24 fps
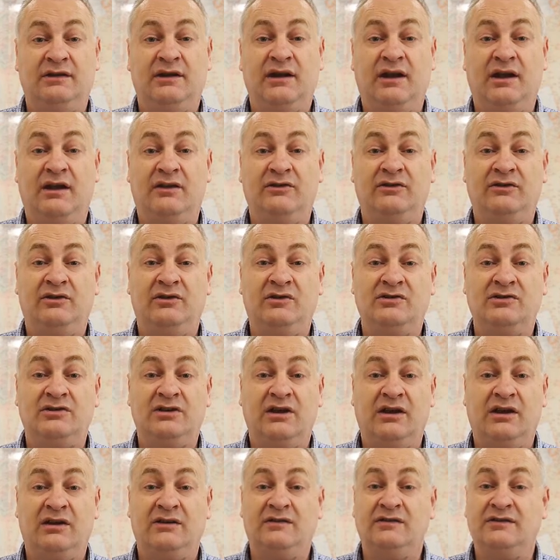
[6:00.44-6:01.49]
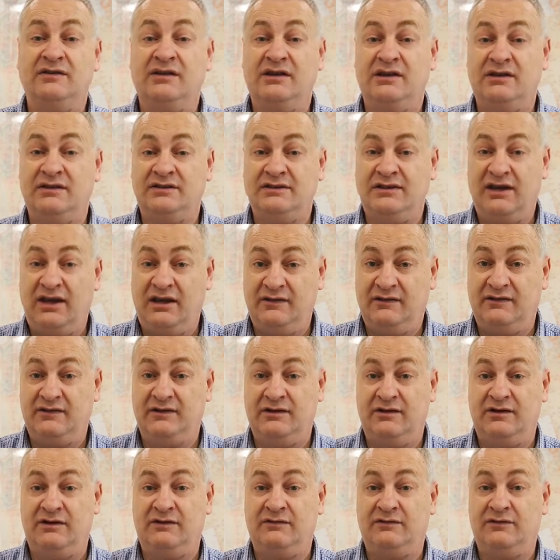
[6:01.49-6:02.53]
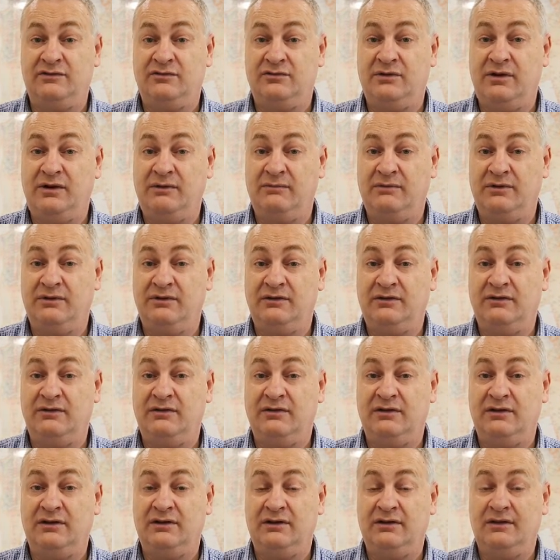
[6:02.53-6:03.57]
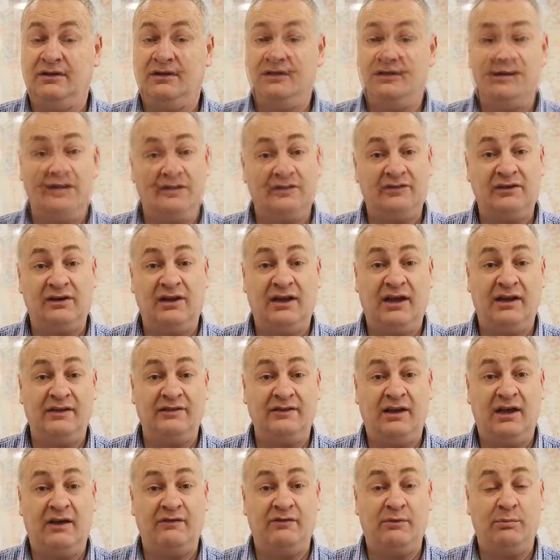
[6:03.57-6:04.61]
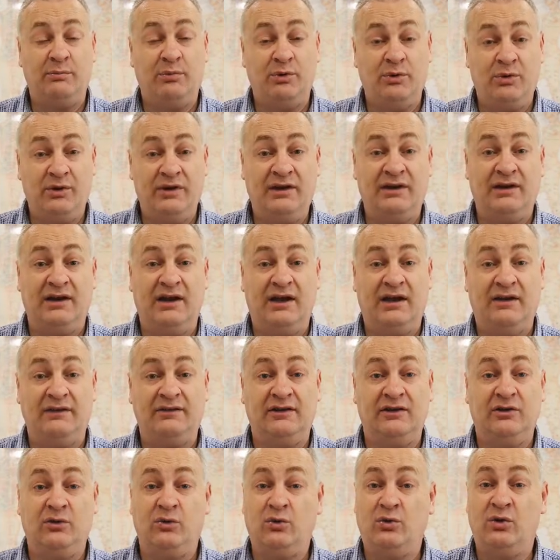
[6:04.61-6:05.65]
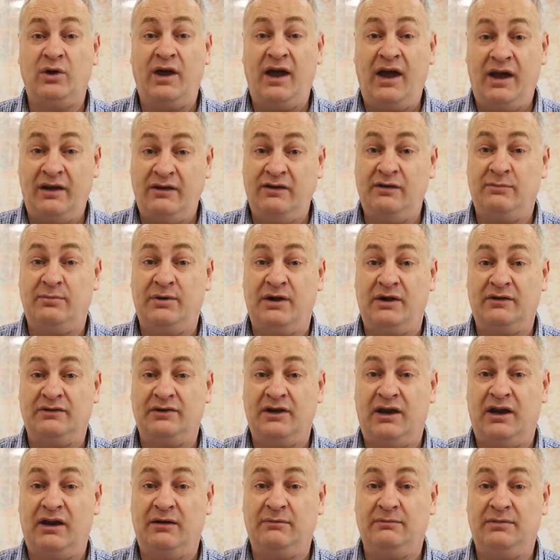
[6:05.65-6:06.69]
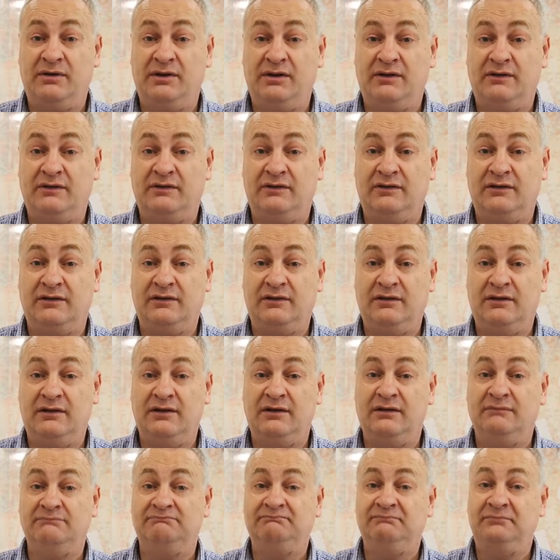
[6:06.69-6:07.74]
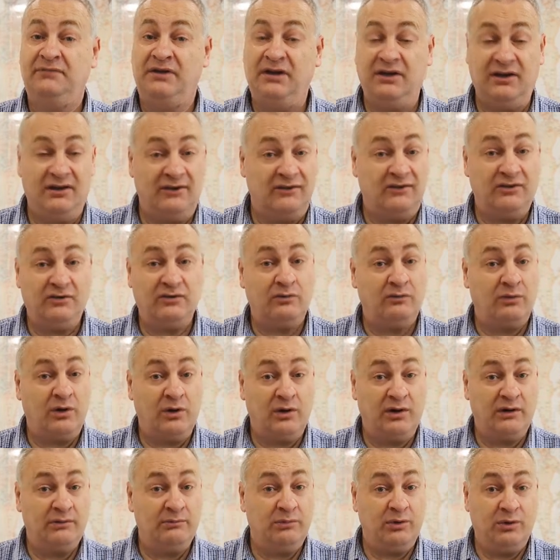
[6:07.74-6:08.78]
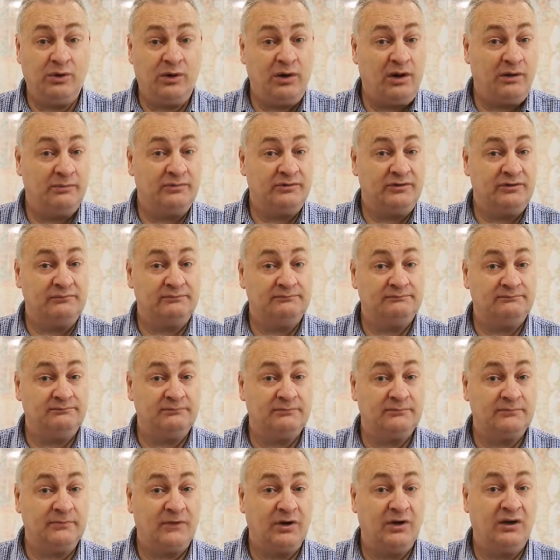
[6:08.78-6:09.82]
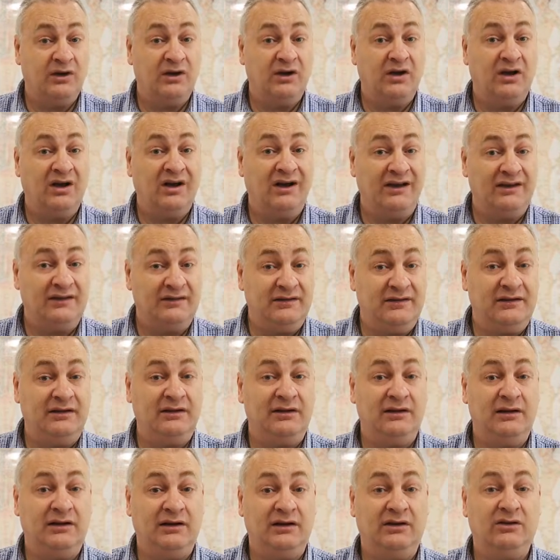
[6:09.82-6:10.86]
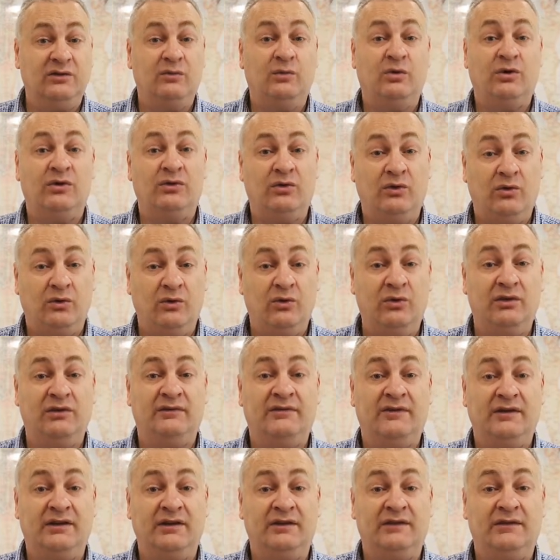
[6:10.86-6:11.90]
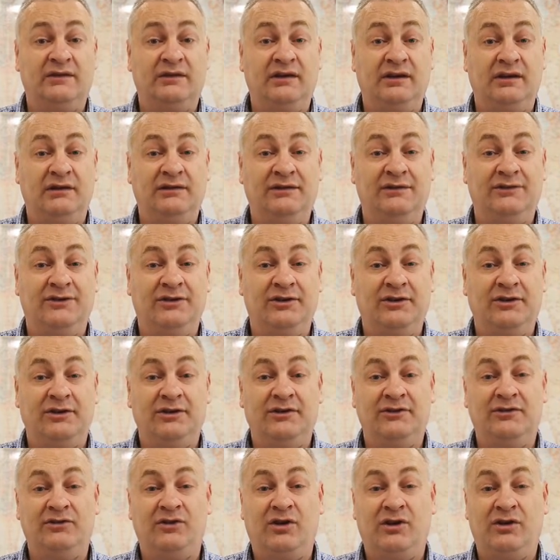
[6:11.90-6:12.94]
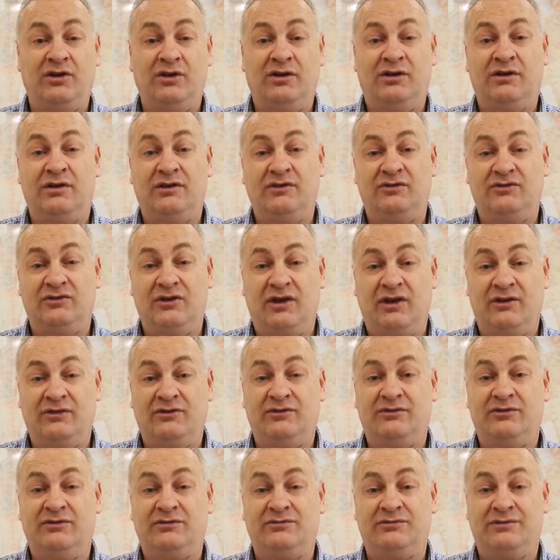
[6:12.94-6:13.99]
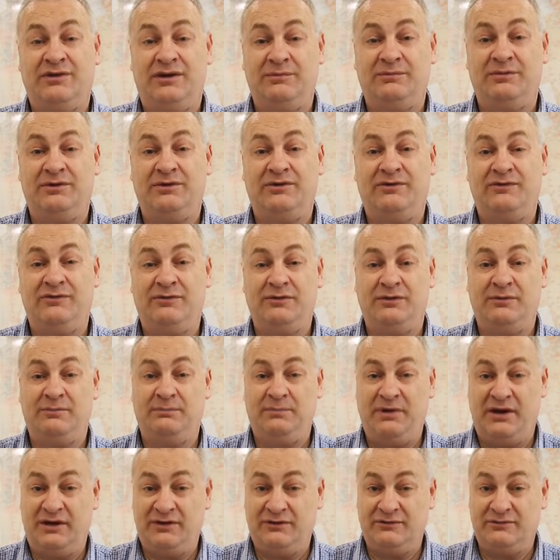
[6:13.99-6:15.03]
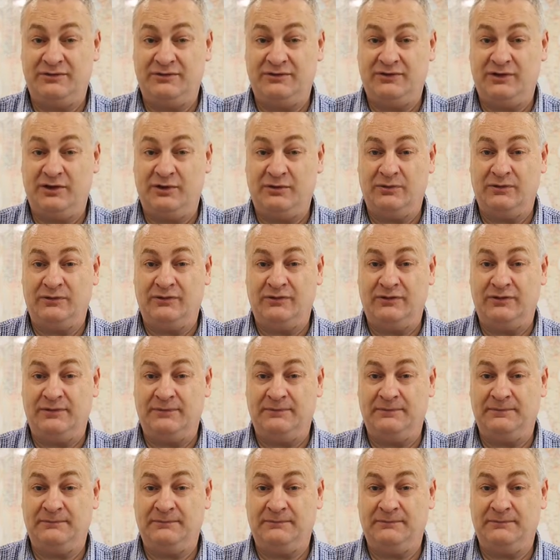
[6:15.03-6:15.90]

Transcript: allows you to change the intensity of the treatment. Does the laser have a point laser or acupuncture handpiece? Is there a rolling ball option? Ideally, you want all of these things so you can adjust your treatments for the best results.